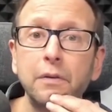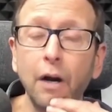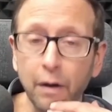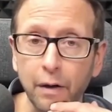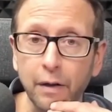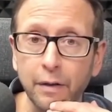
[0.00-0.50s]

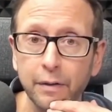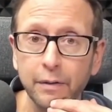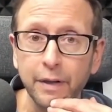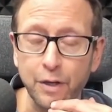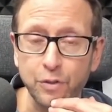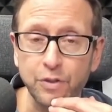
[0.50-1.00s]
GERD,
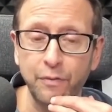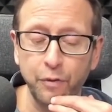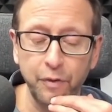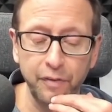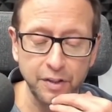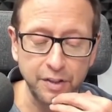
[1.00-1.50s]
gastroesophageal
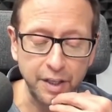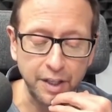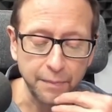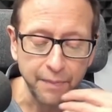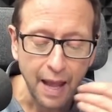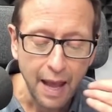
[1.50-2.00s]
reflux disease.